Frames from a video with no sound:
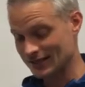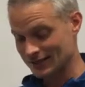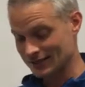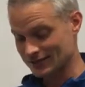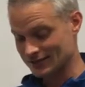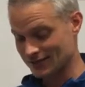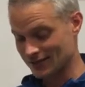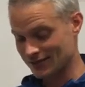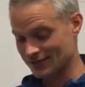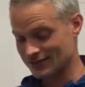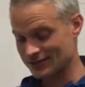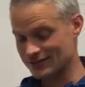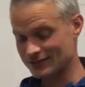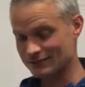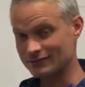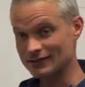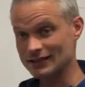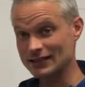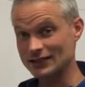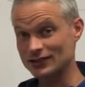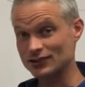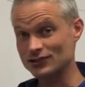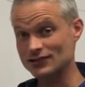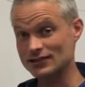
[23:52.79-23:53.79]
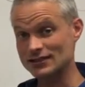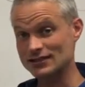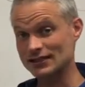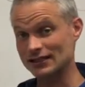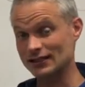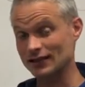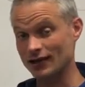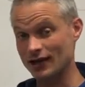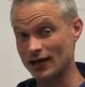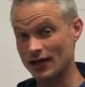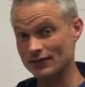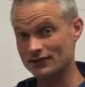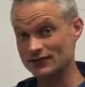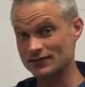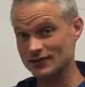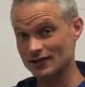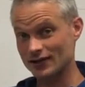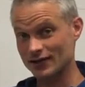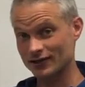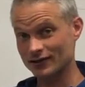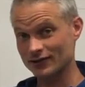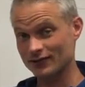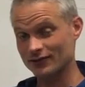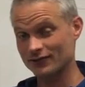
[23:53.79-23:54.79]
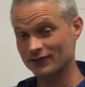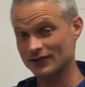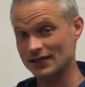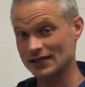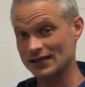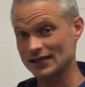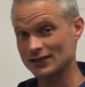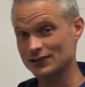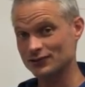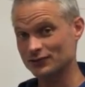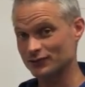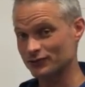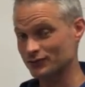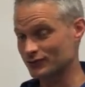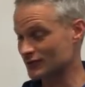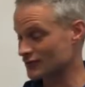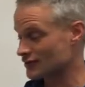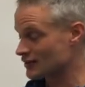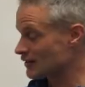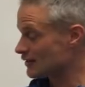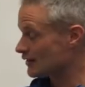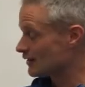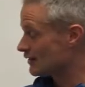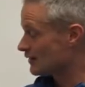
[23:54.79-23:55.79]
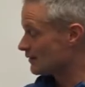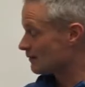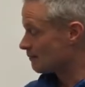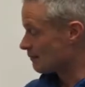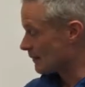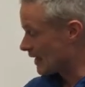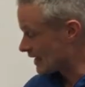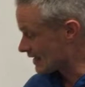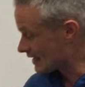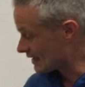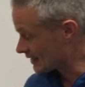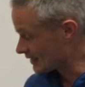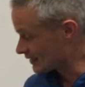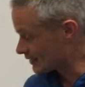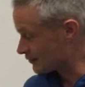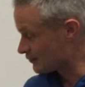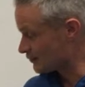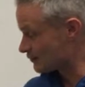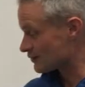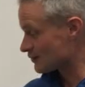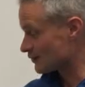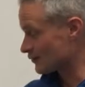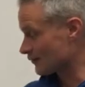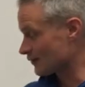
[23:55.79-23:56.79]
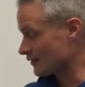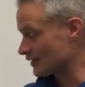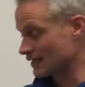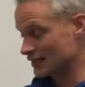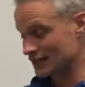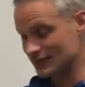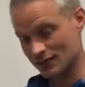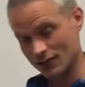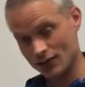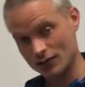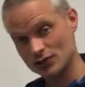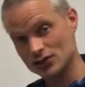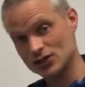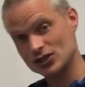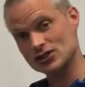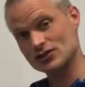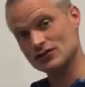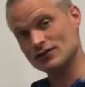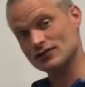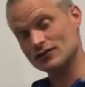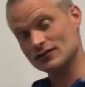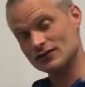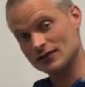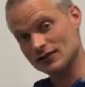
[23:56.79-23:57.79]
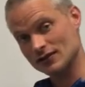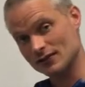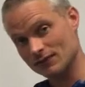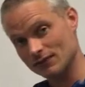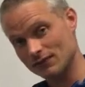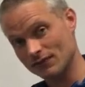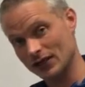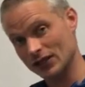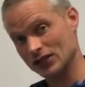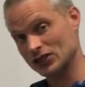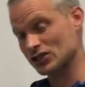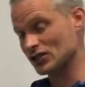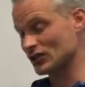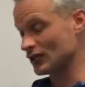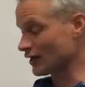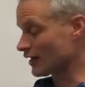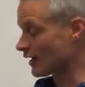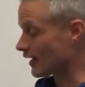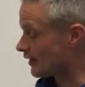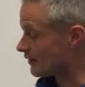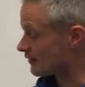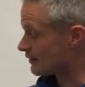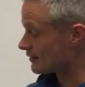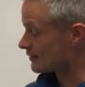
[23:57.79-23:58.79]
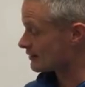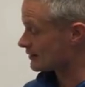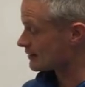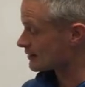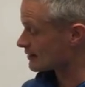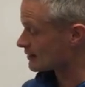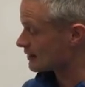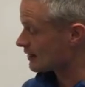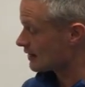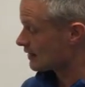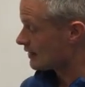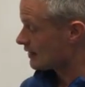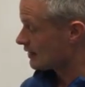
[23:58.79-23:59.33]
So it's a really interesting life cycle of the eels making use of these ocean convection currents,